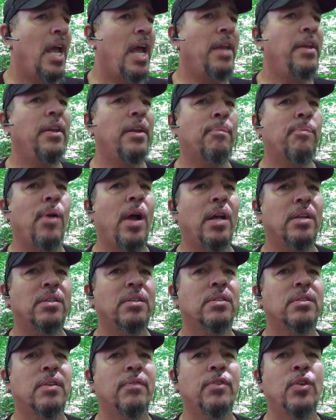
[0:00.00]
And in the
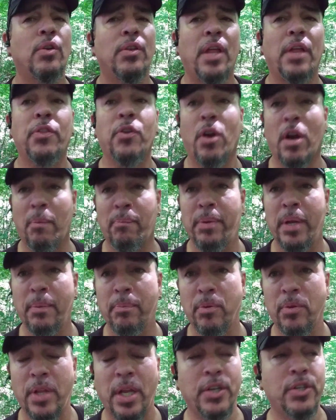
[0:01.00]
process of doing that, there are
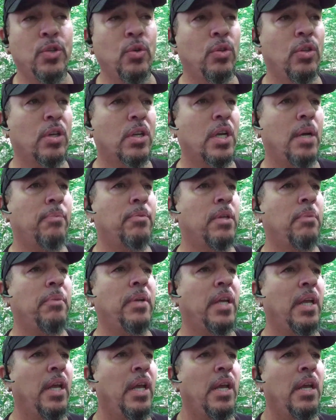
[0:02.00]
people that do look up to
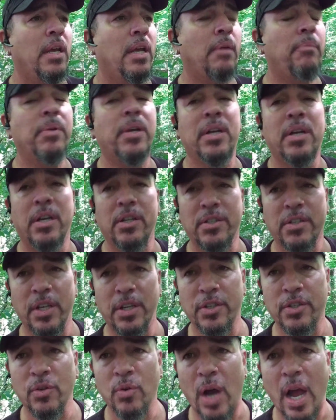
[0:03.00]
me. And because
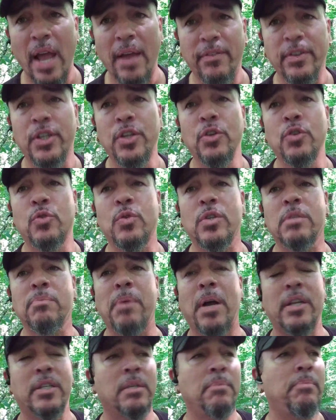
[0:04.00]
they do, I have a huge
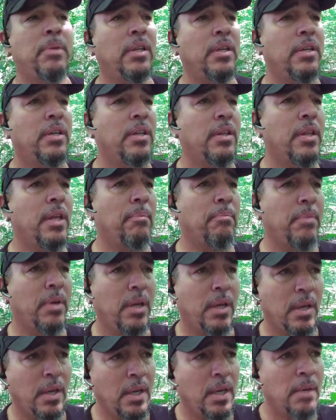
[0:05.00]
responsibility to them.
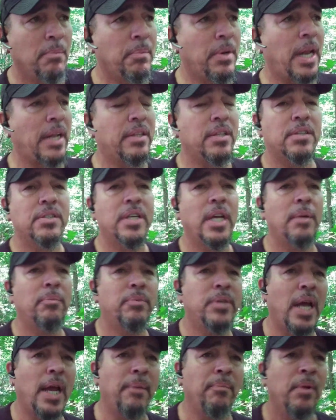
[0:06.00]
But at the same
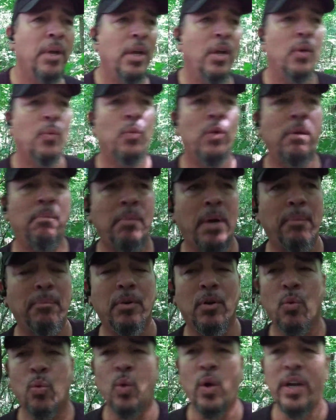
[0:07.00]
time,
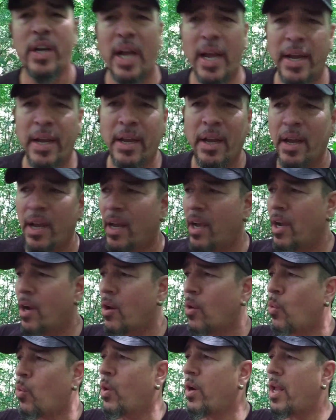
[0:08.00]
remember, what I
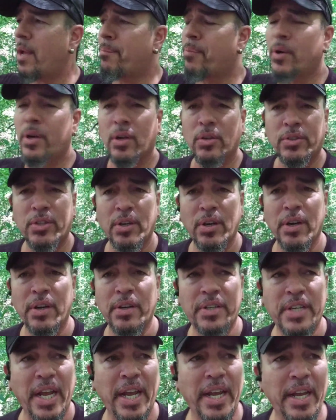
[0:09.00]
put out there
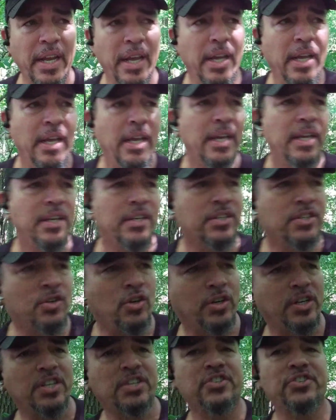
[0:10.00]
today is
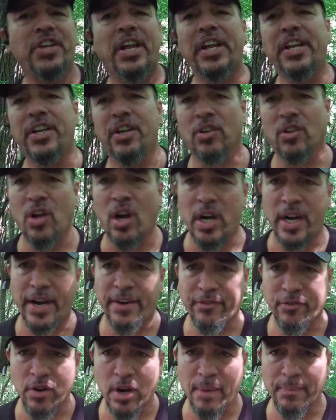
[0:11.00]
going to stay here long
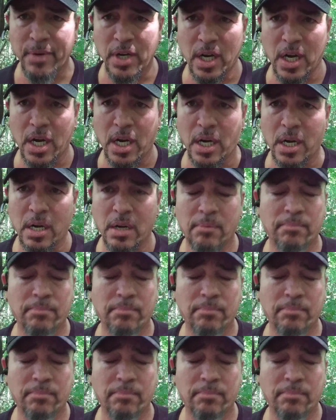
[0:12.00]
after I'm gone.